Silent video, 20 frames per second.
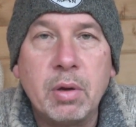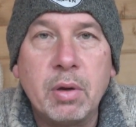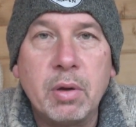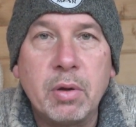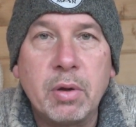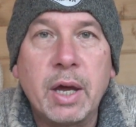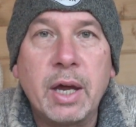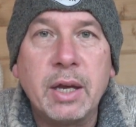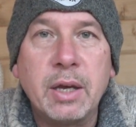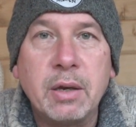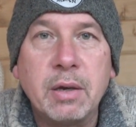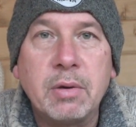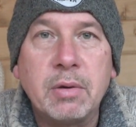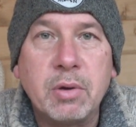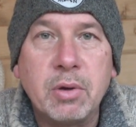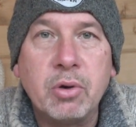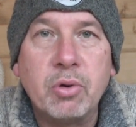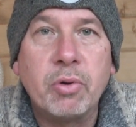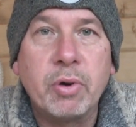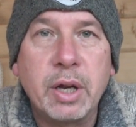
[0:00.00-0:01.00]
then
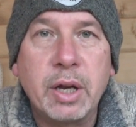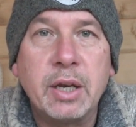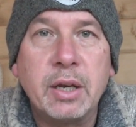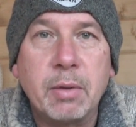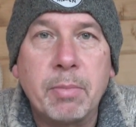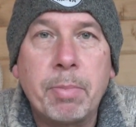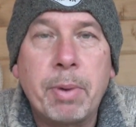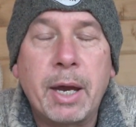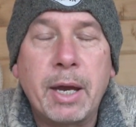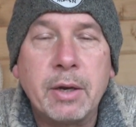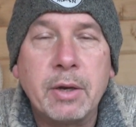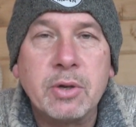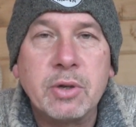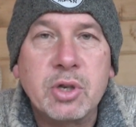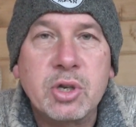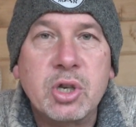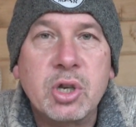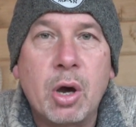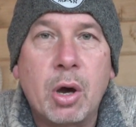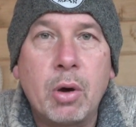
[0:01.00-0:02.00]
you're an independent
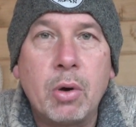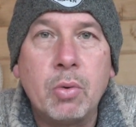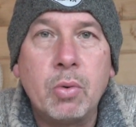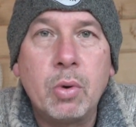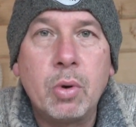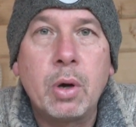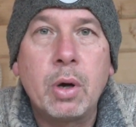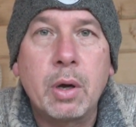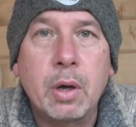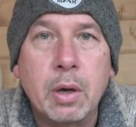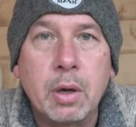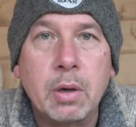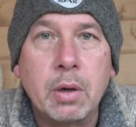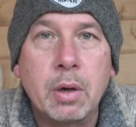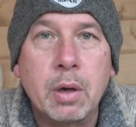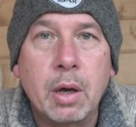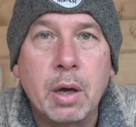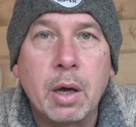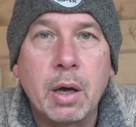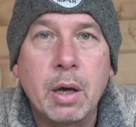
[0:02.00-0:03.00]
soul
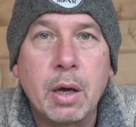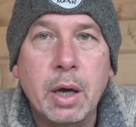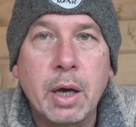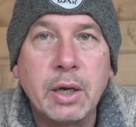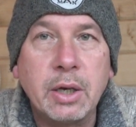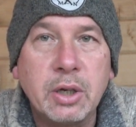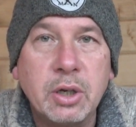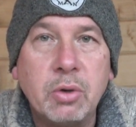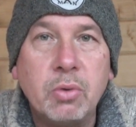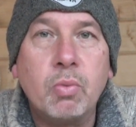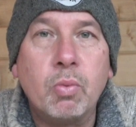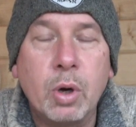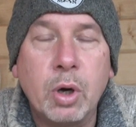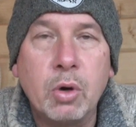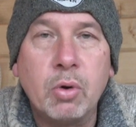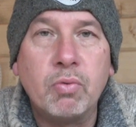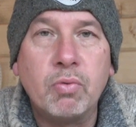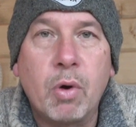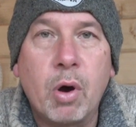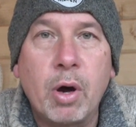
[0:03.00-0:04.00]
and you
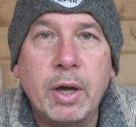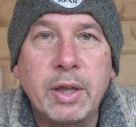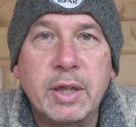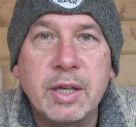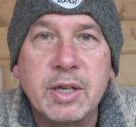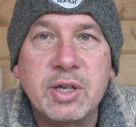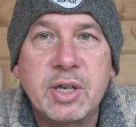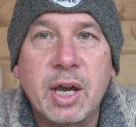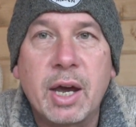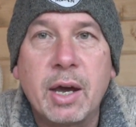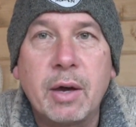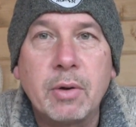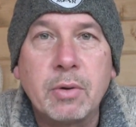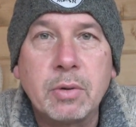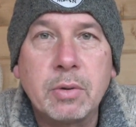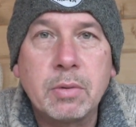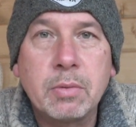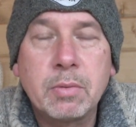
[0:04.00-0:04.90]
will ride this out.